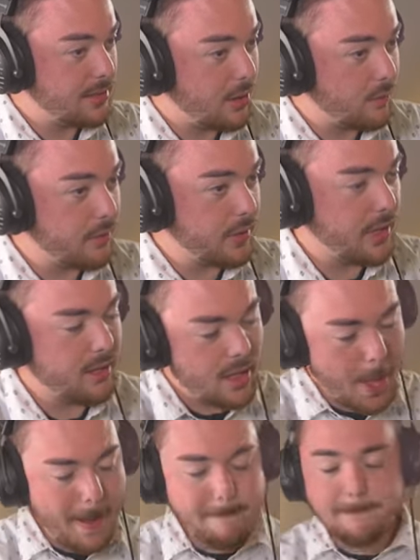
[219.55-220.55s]
hopefully.
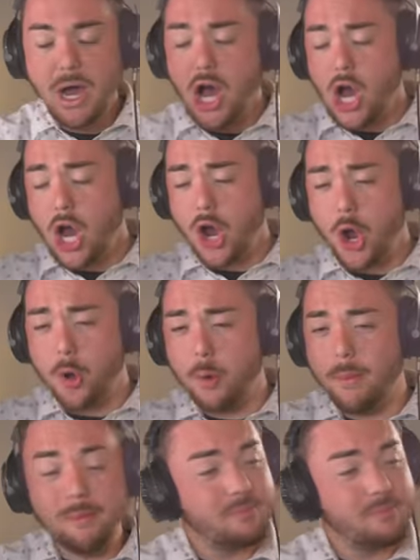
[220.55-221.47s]
Boom!